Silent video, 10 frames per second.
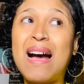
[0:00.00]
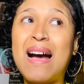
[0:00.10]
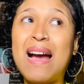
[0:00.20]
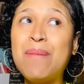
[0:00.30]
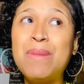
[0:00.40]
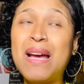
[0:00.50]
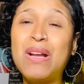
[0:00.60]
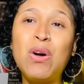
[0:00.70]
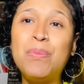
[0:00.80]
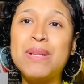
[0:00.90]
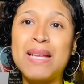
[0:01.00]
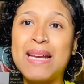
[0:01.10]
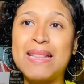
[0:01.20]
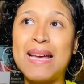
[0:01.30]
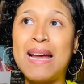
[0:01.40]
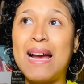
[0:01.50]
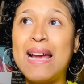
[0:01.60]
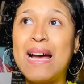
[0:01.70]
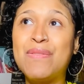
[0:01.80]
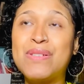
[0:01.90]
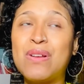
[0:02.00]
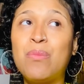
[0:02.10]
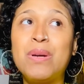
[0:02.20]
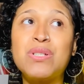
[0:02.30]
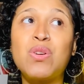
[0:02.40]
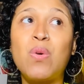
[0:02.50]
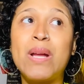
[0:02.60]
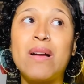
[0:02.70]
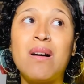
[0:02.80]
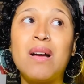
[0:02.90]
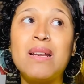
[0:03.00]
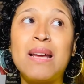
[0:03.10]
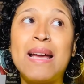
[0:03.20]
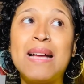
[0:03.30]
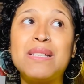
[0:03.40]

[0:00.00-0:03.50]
I'm not open like that. I have so much going on. I